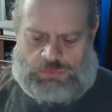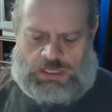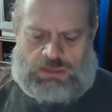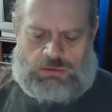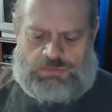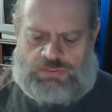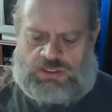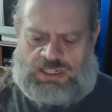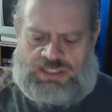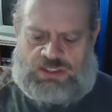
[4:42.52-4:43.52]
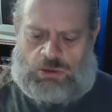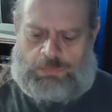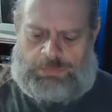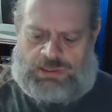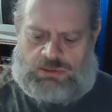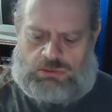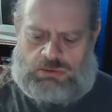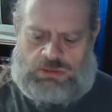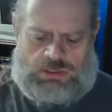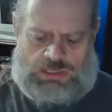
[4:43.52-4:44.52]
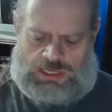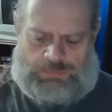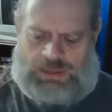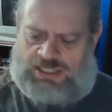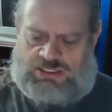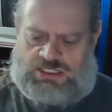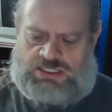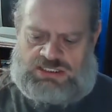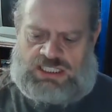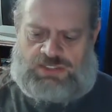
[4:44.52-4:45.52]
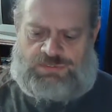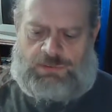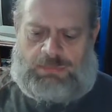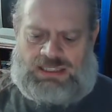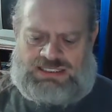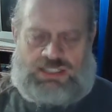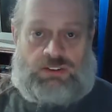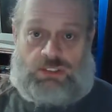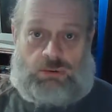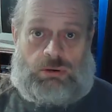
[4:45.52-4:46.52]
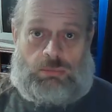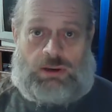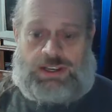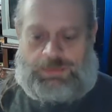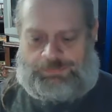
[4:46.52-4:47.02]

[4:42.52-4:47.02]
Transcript: I don't know if I'm going to eat the whole pickle. I may actually just take a few bites here and throw it away.